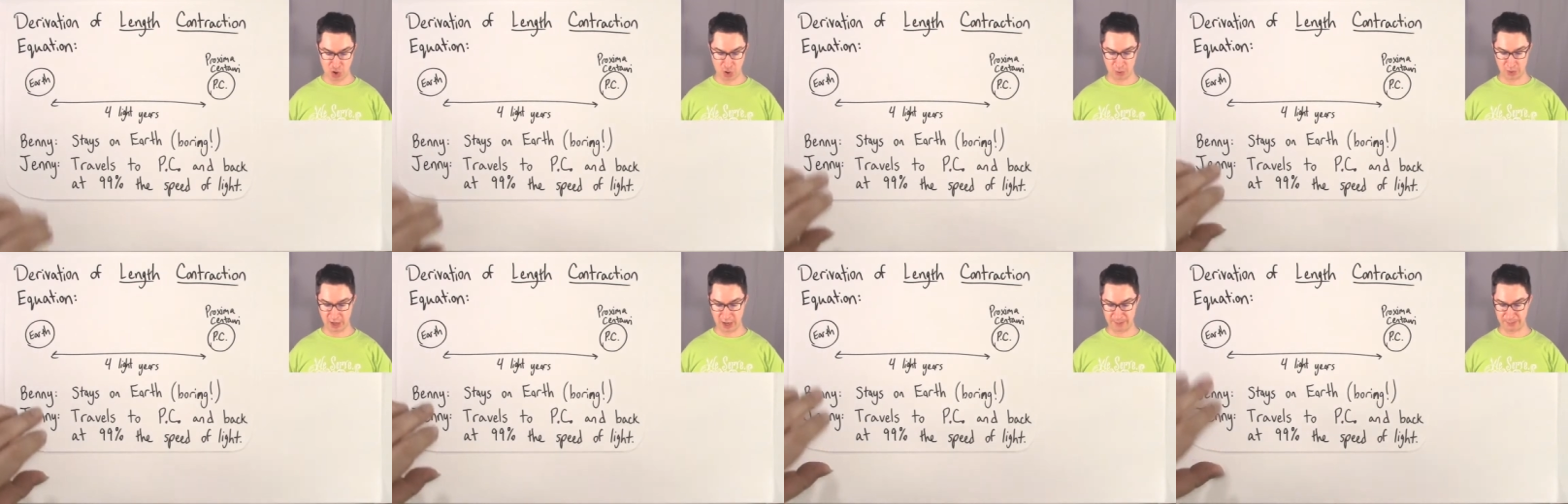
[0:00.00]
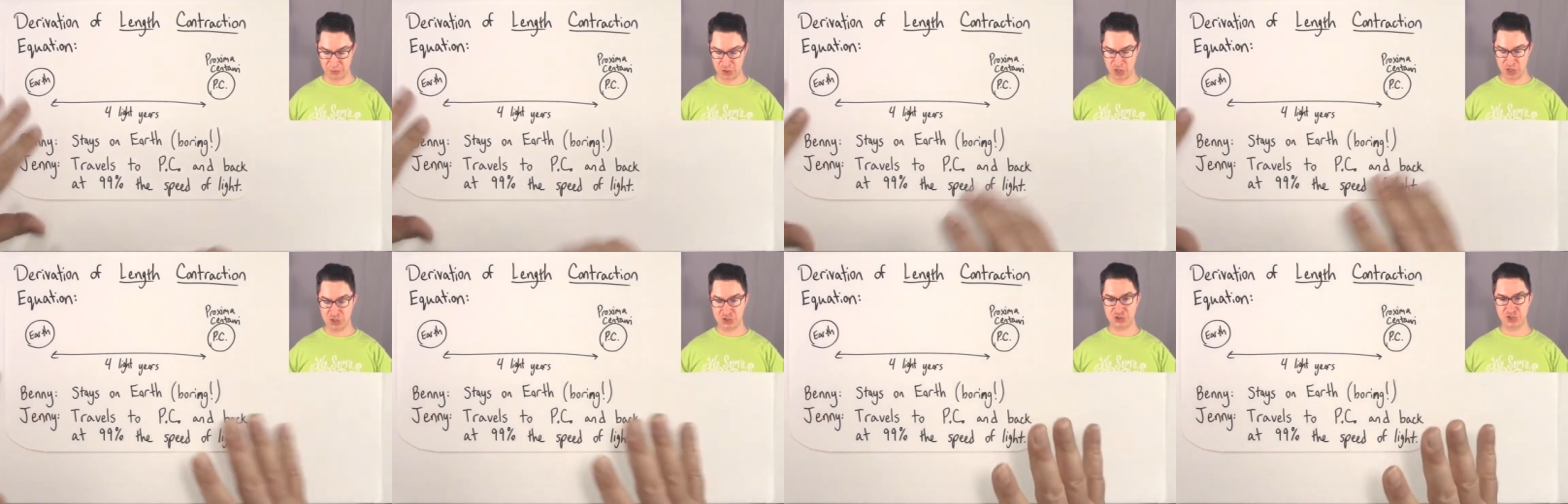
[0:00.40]
Okay,
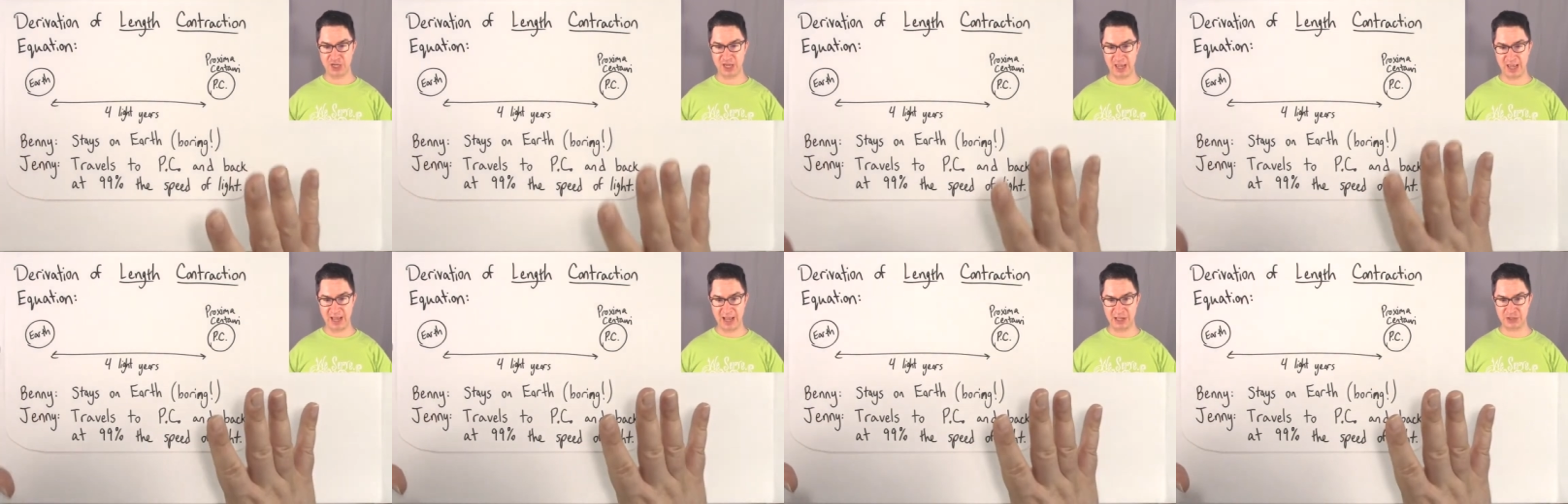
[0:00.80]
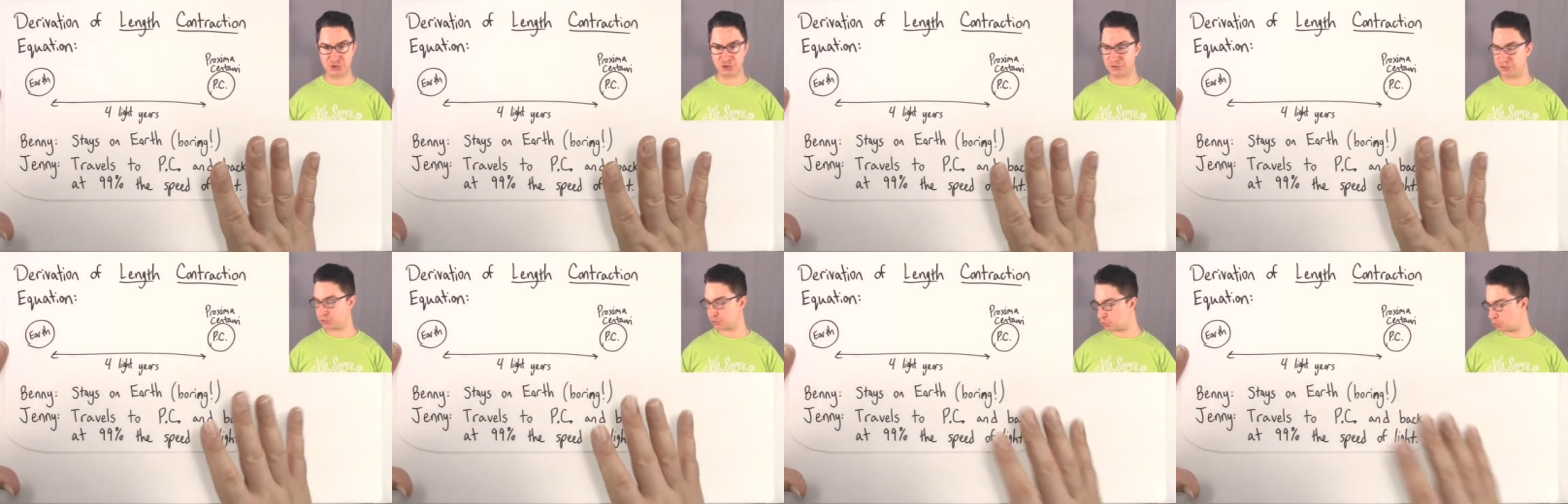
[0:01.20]
to
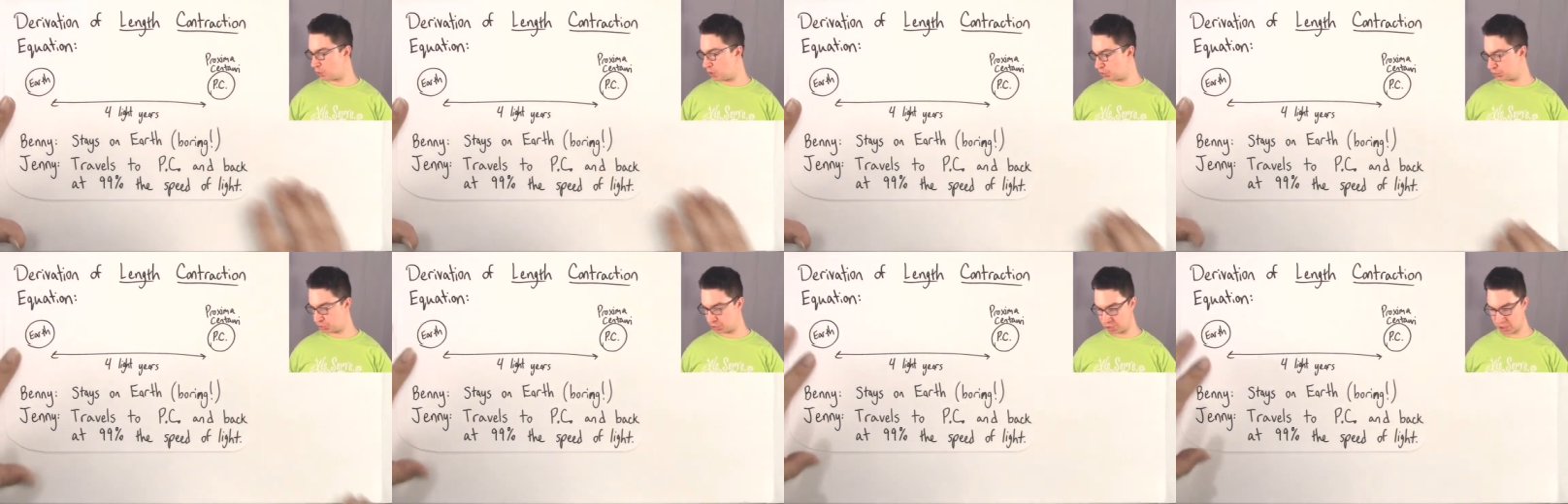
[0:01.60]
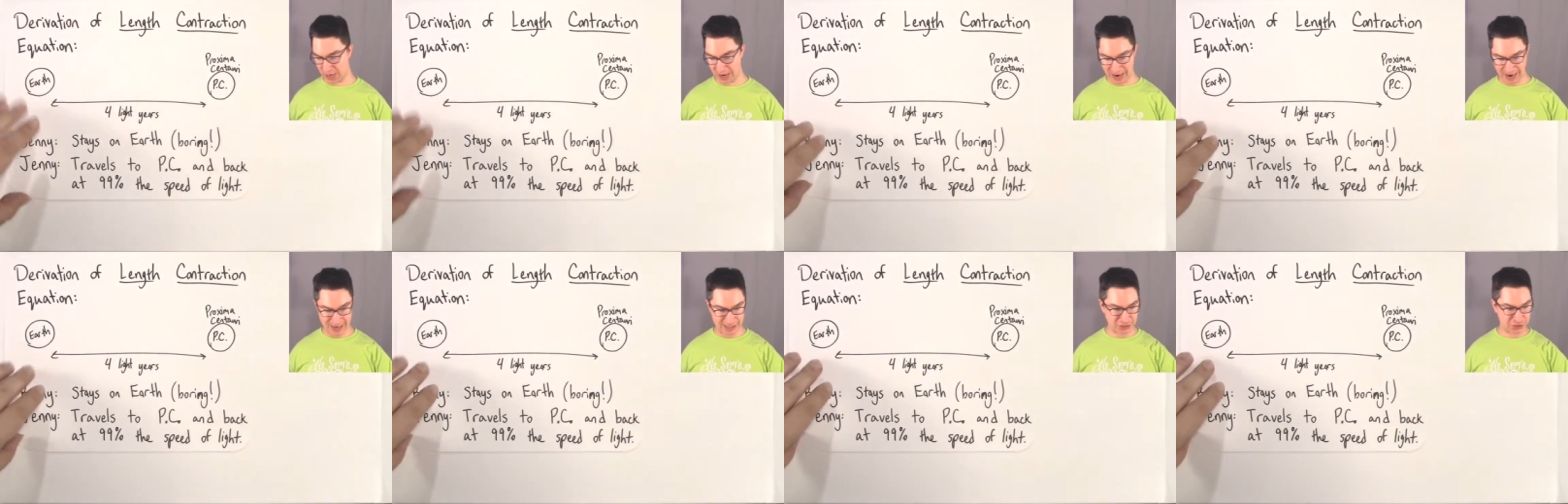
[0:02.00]
answer this question,
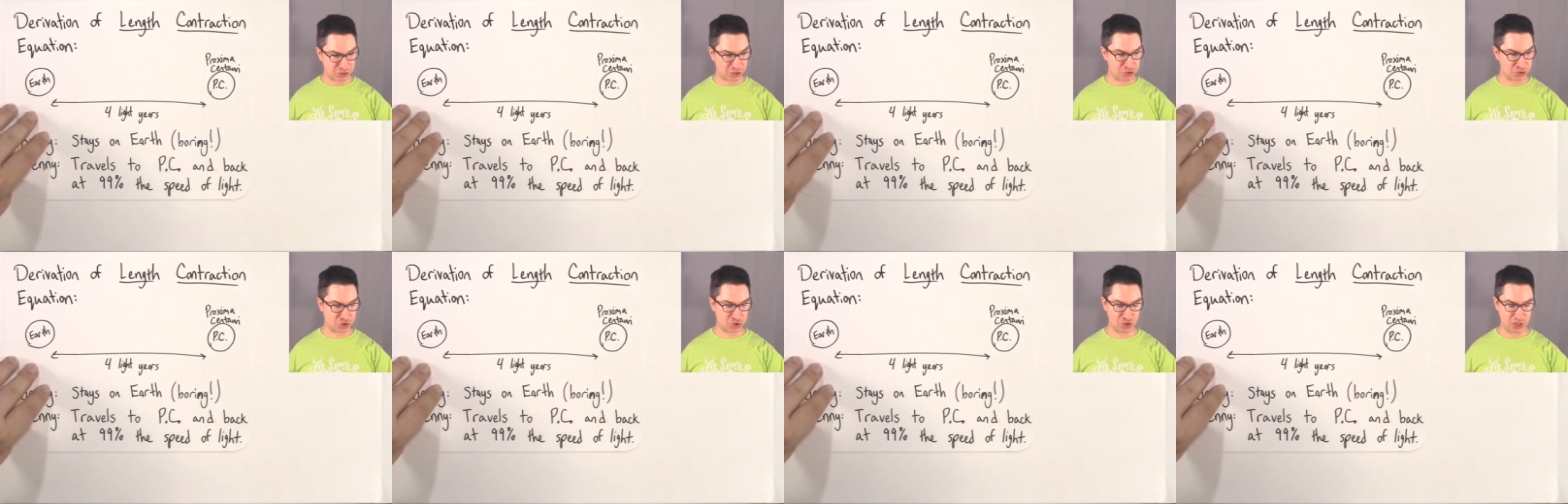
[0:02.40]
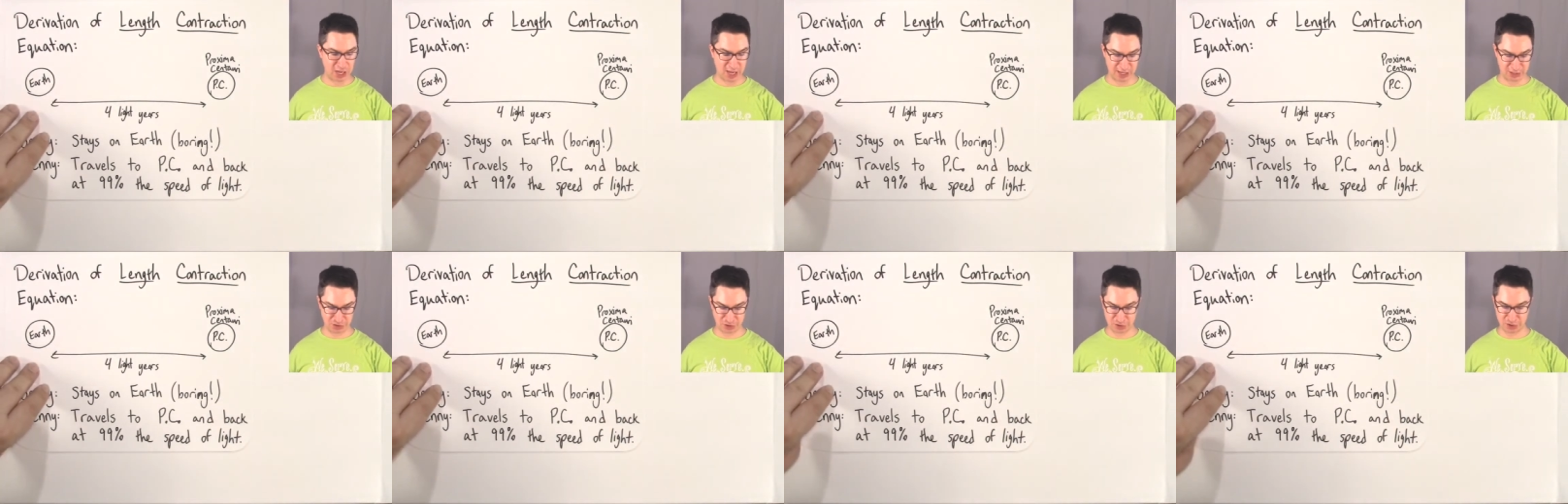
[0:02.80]
I
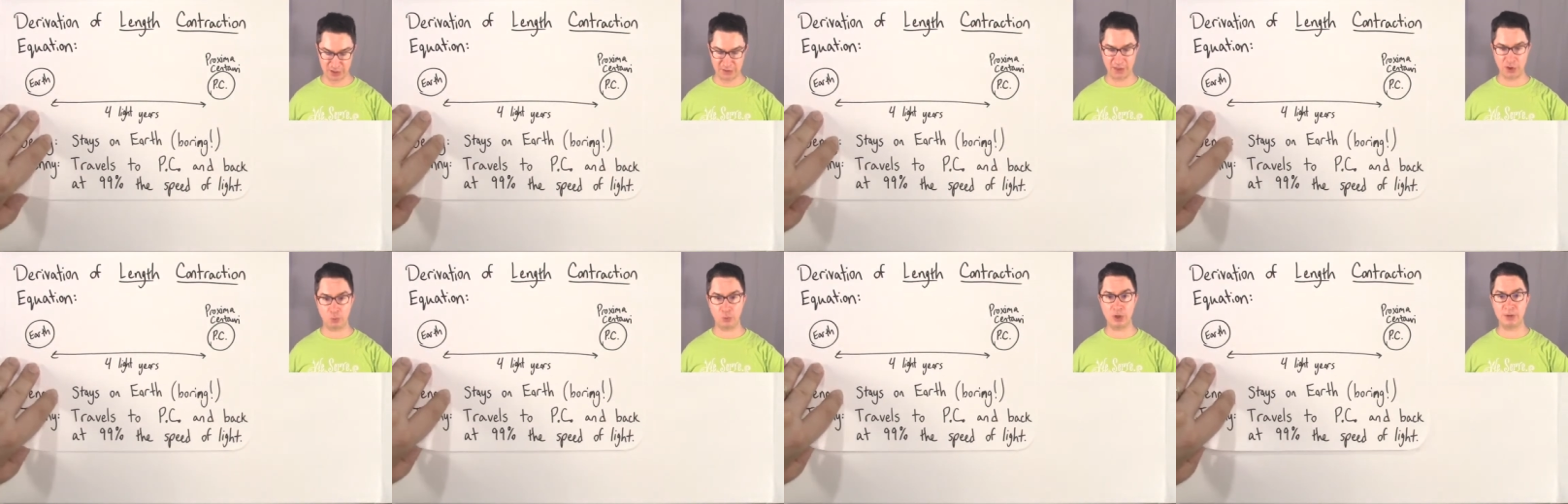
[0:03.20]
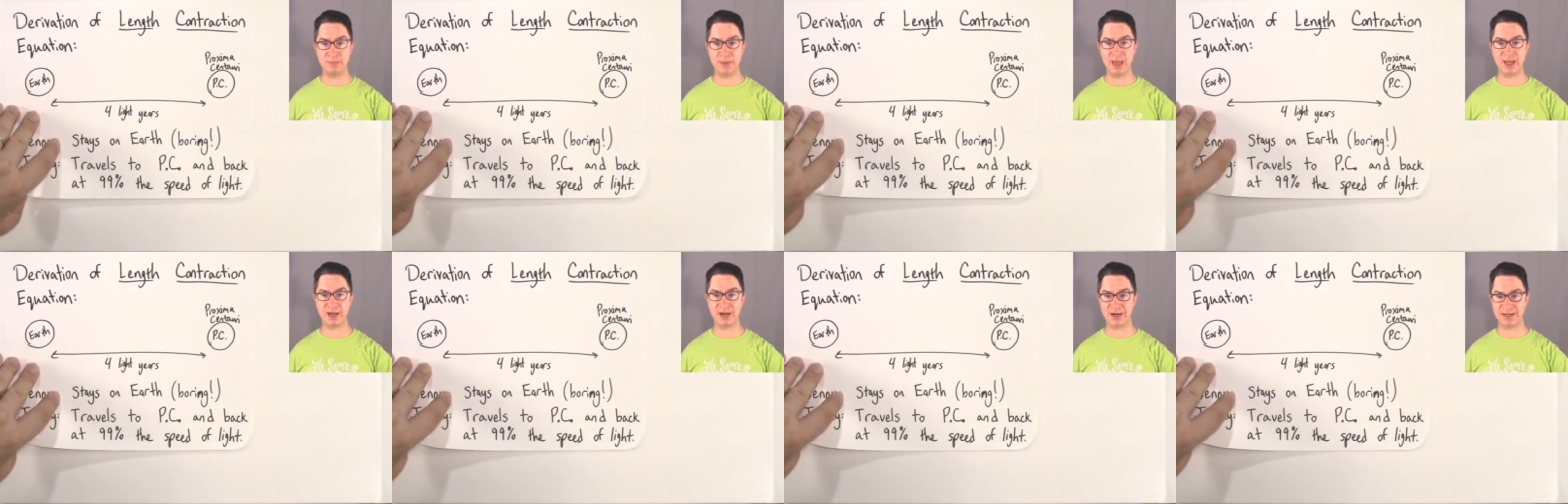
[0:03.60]
suggest that we
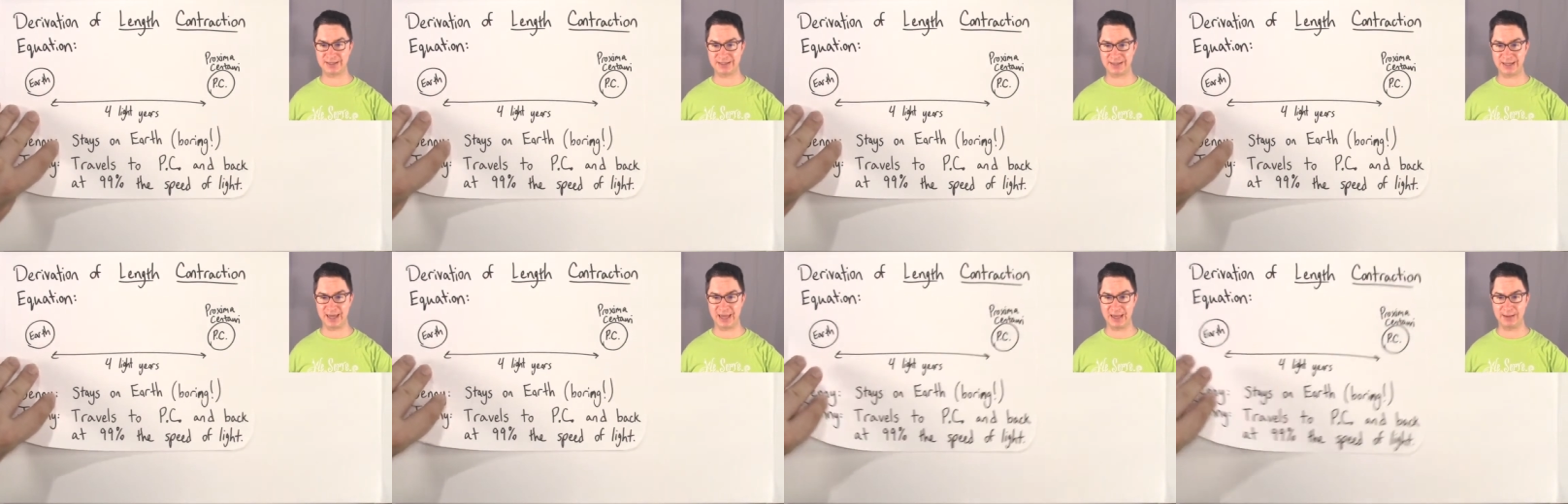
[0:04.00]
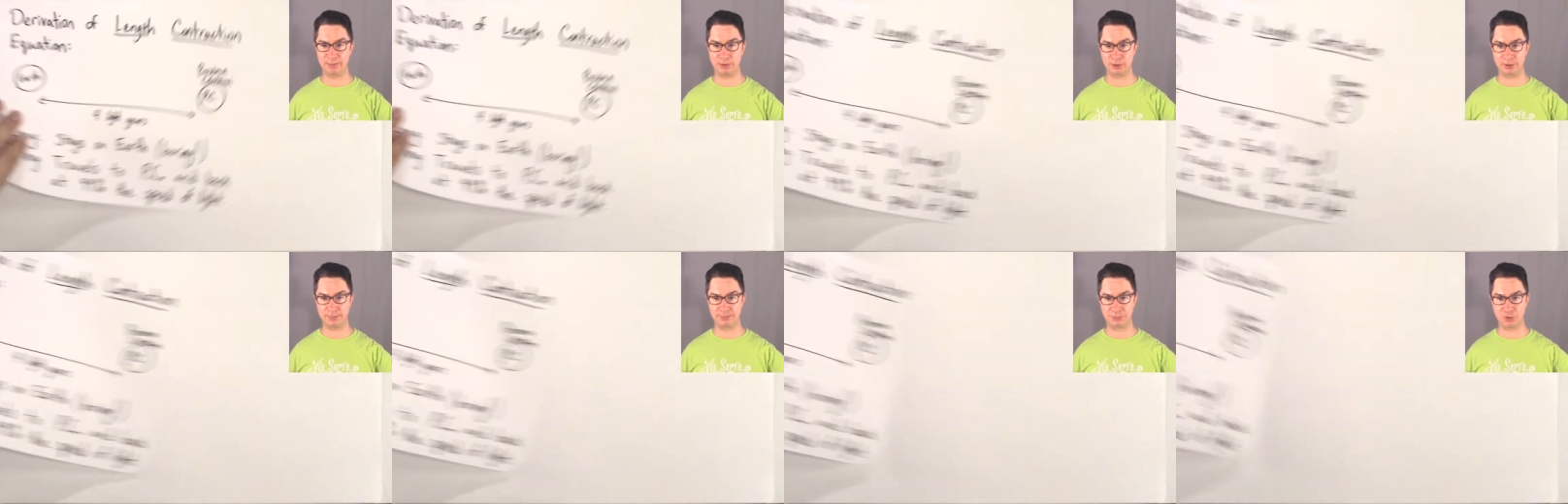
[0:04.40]
make a
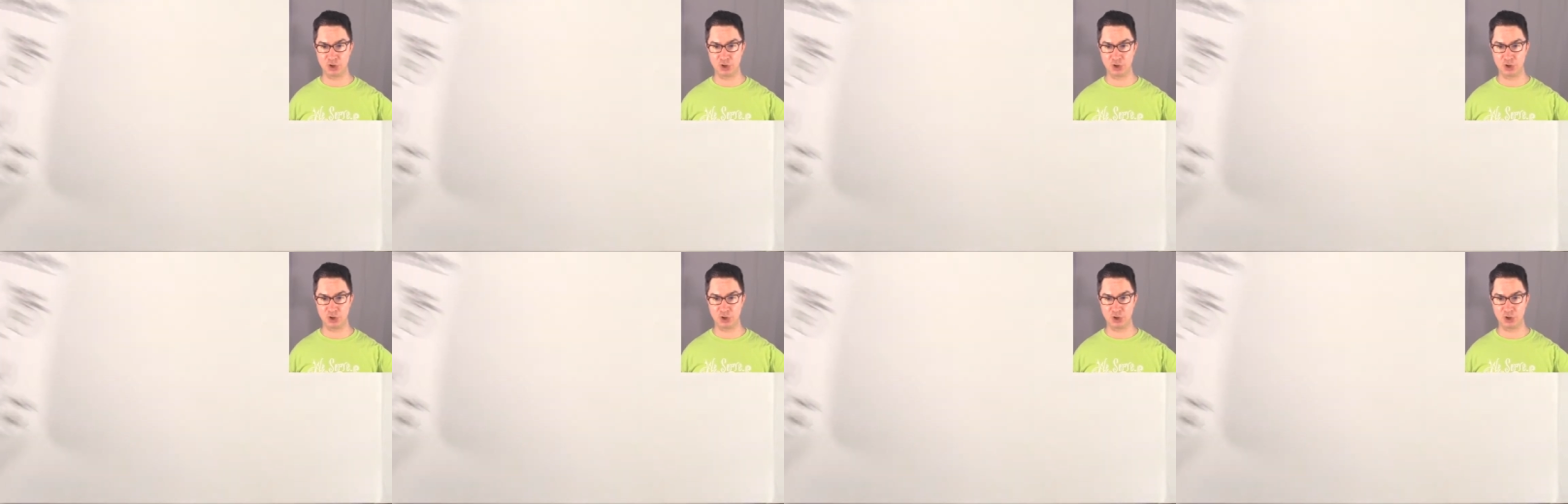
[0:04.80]
table.